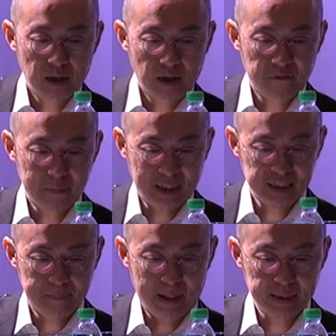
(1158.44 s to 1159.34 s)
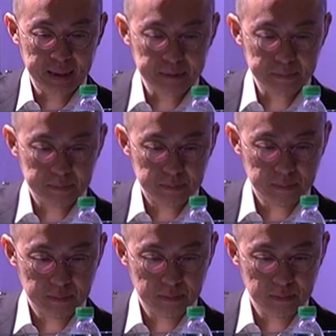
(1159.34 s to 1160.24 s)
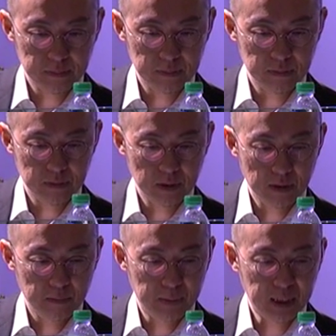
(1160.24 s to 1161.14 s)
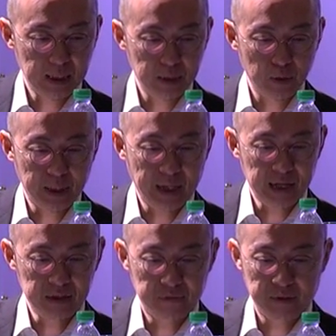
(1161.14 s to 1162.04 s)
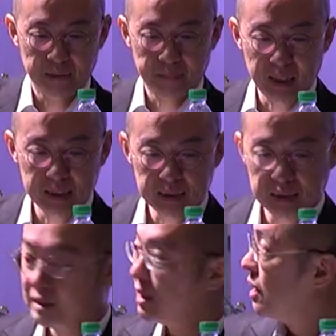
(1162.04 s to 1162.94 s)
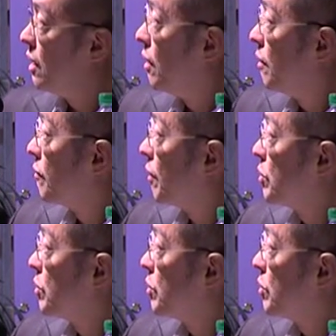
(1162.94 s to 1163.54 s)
Contact spending, particularly looking at the Philippines. From